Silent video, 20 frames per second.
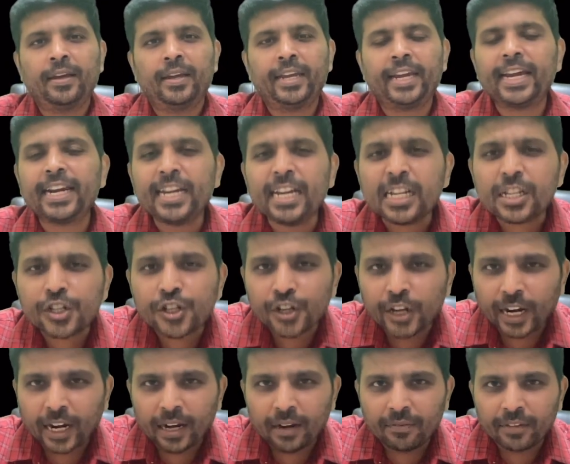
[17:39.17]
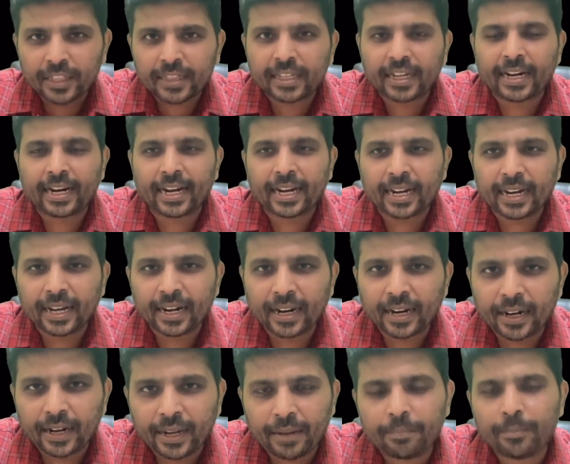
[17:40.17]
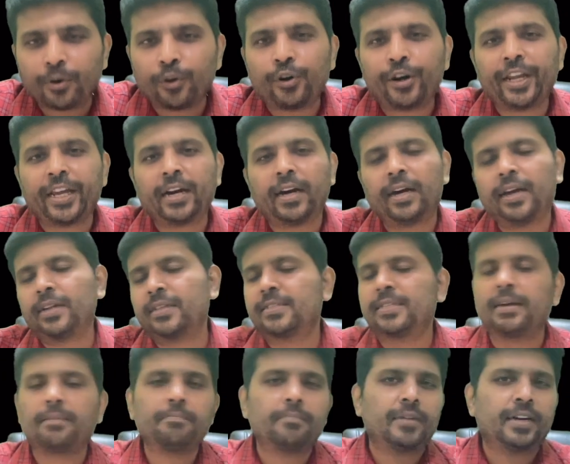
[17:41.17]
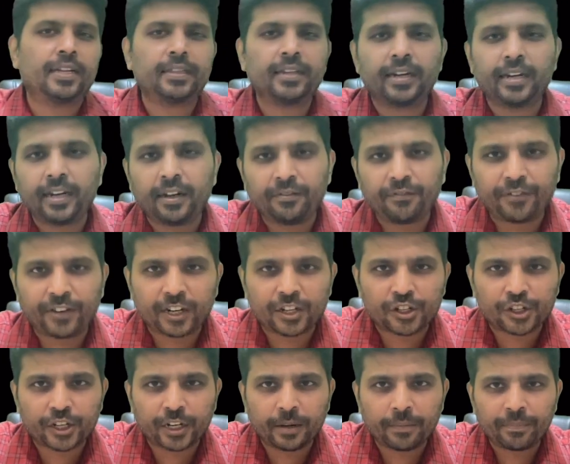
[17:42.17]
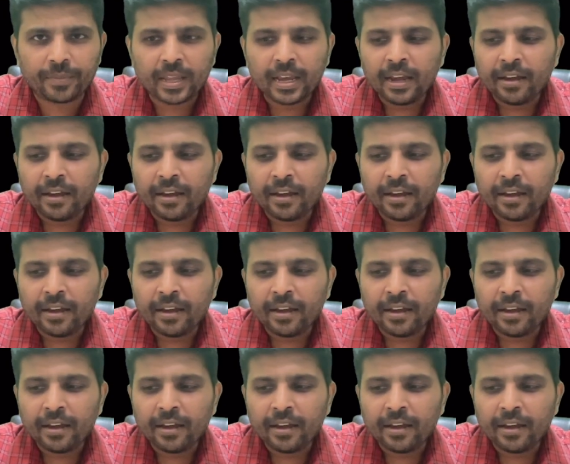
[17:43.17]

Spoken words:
Any child with a recurrent pneumonia or some other infection,